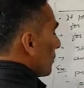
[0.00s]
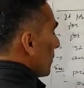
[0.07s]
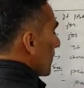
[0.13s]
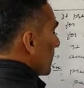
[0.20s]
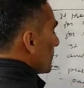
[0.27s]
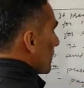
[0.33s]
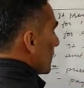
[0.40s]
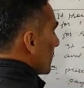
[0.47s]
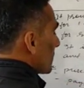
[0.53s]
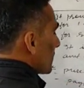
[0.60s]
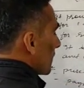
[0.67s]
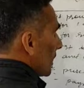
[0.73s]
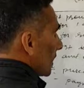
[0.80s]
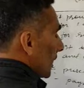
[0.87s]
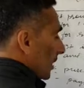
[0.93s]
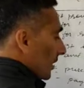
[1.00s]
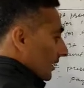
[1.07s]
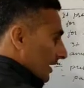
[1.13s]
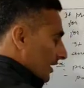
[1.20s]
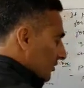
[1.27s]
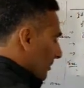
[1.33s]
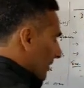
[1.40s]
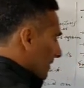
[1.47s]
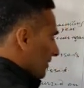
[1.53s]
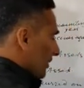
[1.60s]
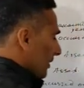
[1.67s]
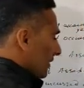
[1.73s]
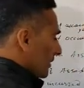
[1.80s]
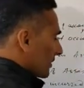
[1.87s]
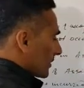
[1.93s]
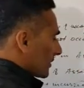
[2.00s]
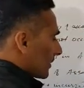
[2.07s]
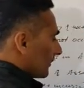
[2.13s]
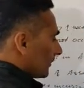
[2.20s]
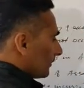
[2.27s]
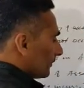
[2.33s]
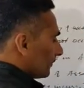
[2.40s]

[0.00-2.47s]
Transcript: wages and other expenses,